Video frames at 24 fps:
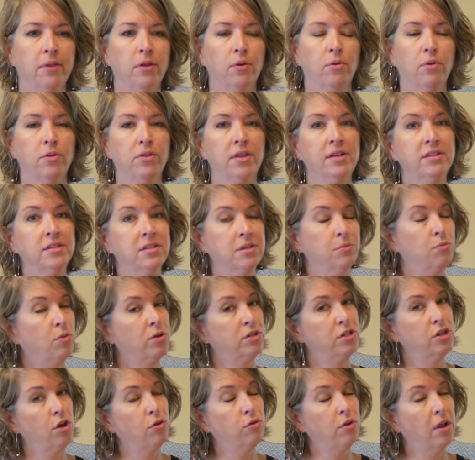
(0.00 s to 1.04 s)
Well, then
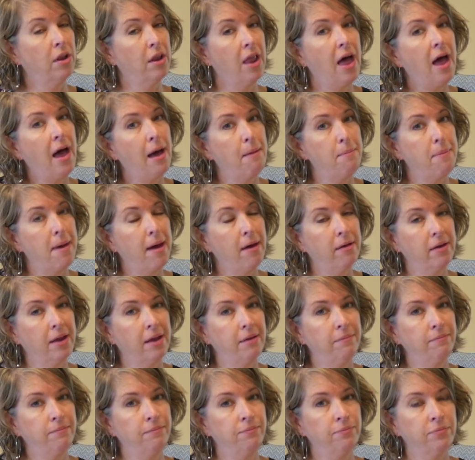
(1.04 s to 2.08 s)
someone told a lie about
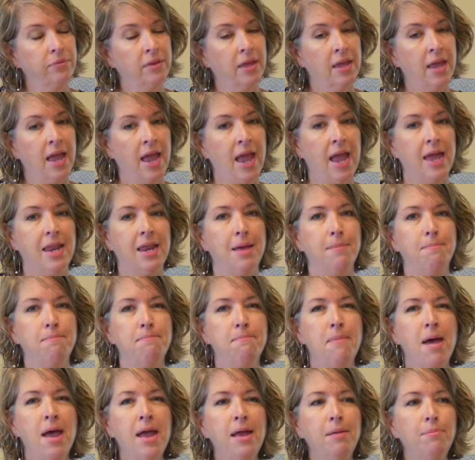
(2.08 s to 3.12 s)
him. And it
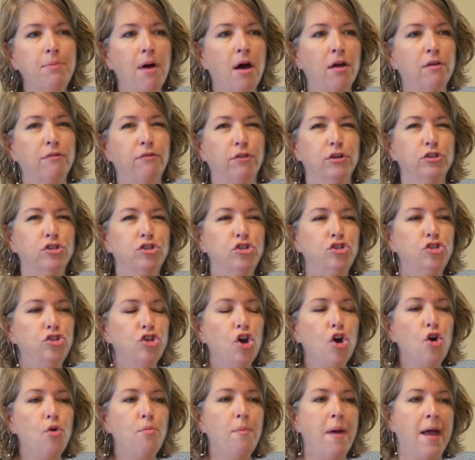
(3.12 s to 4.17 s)
made Potiphar
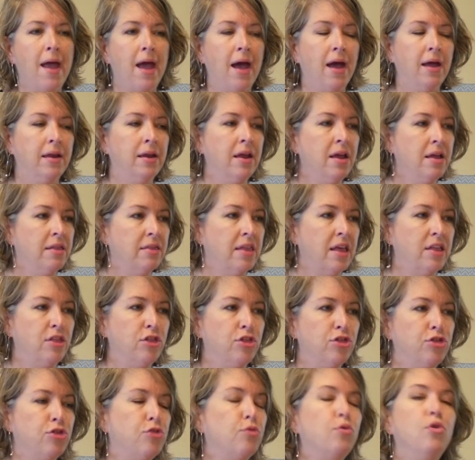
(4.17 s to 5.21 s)
so mad, they
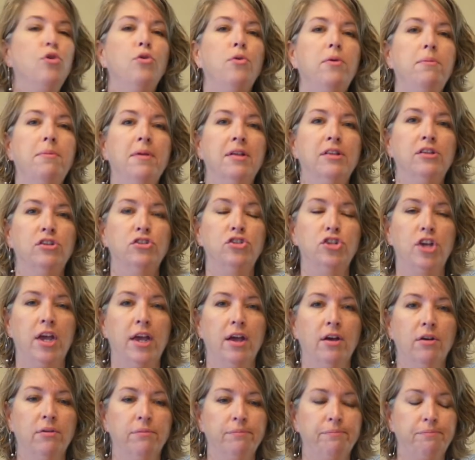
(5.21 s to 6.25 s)
threw him into
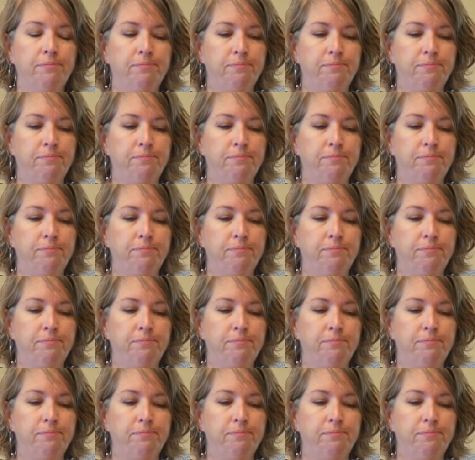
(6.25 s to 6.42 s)
jail.